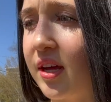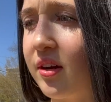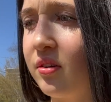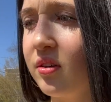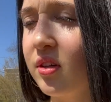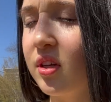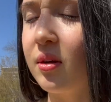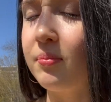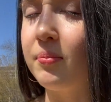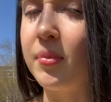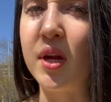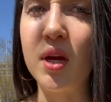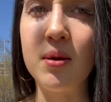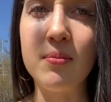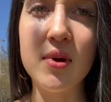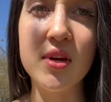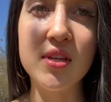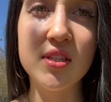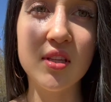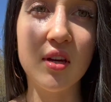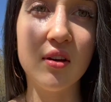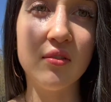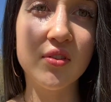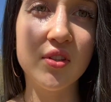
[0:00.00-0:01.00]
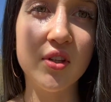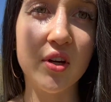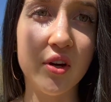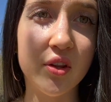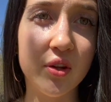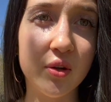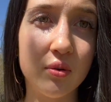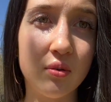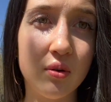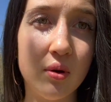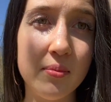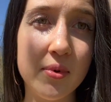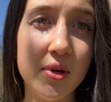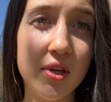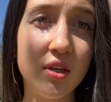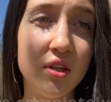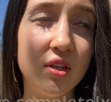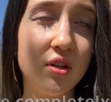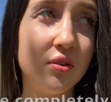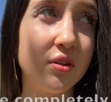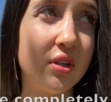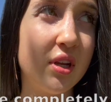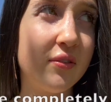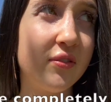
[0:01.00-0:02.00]
don't compare myself to other women.
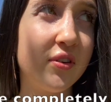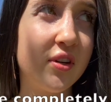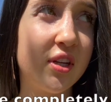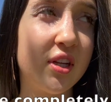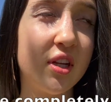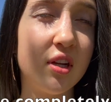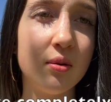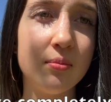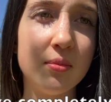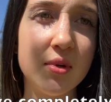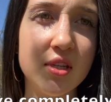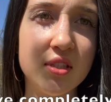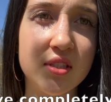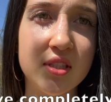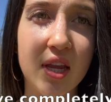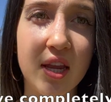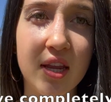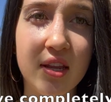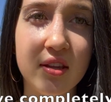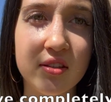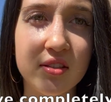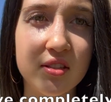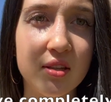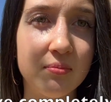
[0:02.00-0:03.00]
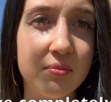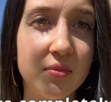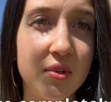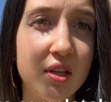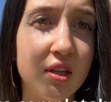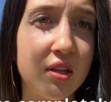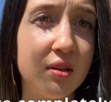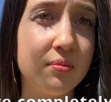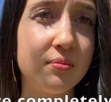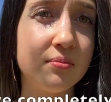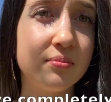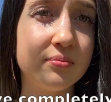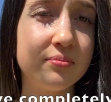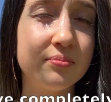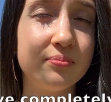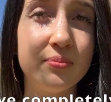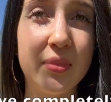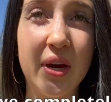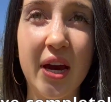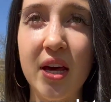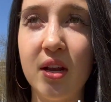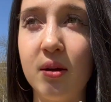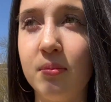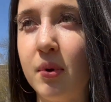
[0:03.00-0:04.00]
You'll never hear me saying something
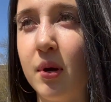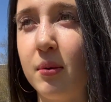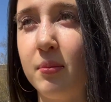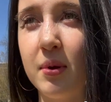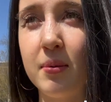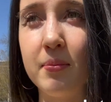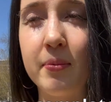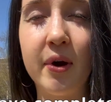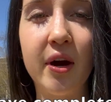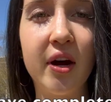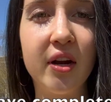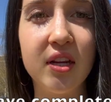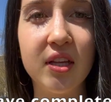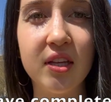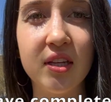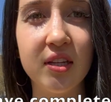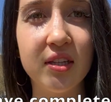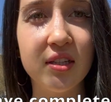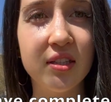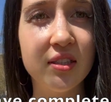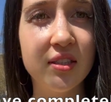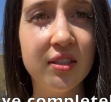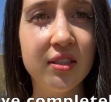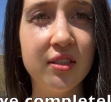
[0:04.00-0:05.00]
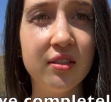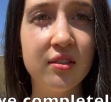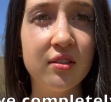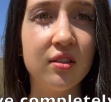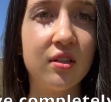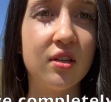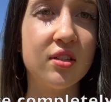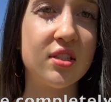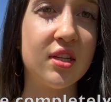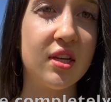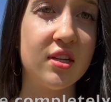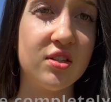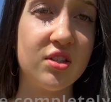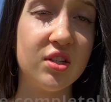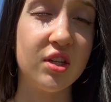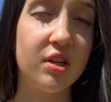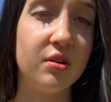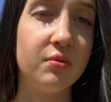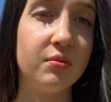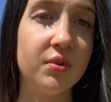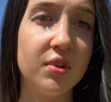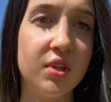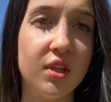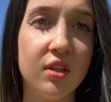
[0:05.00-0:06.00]
bad about my body, because I
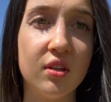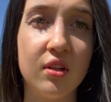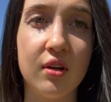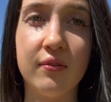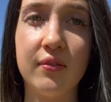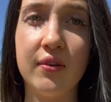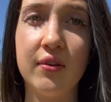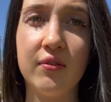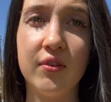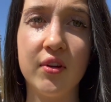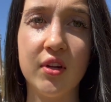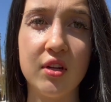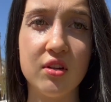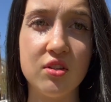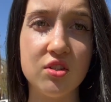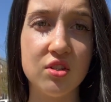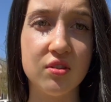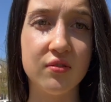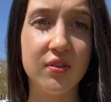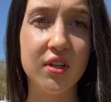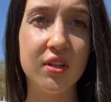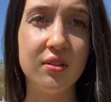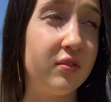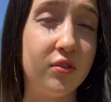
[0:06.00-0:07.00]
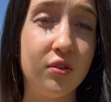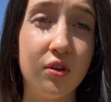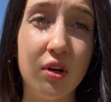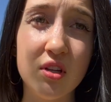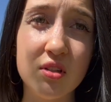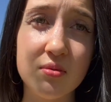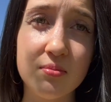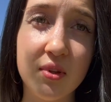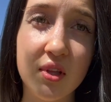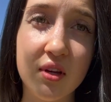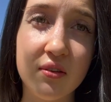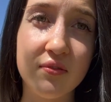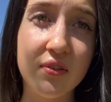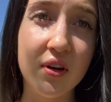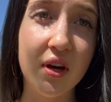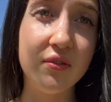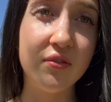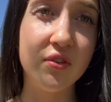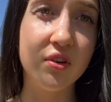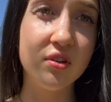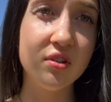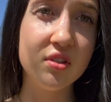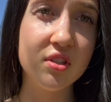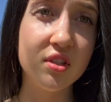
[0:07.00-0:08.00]
genuinely love every inch of it. If you asked me that 5
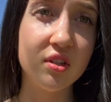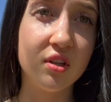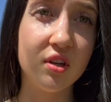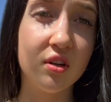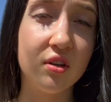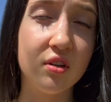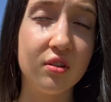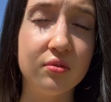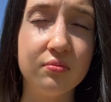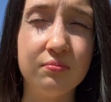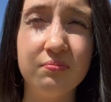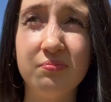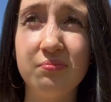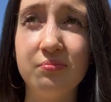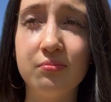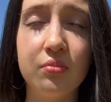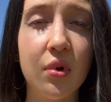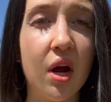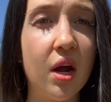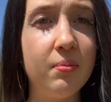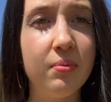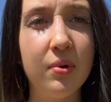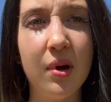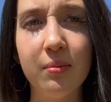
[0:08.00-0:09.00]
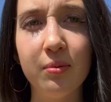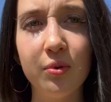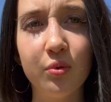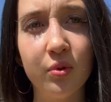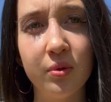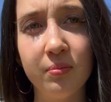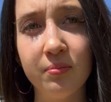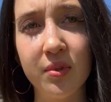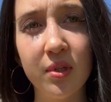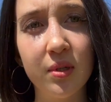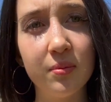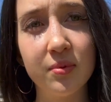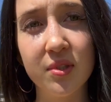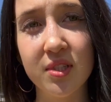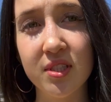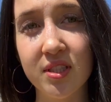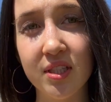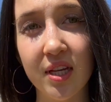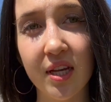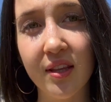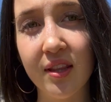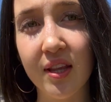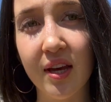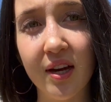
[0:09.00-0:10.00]
years ago, I probably wouldn't be able to
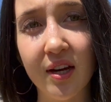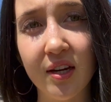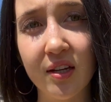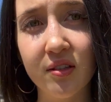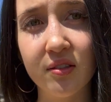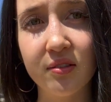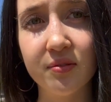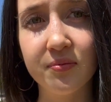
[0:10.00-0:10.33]
say that.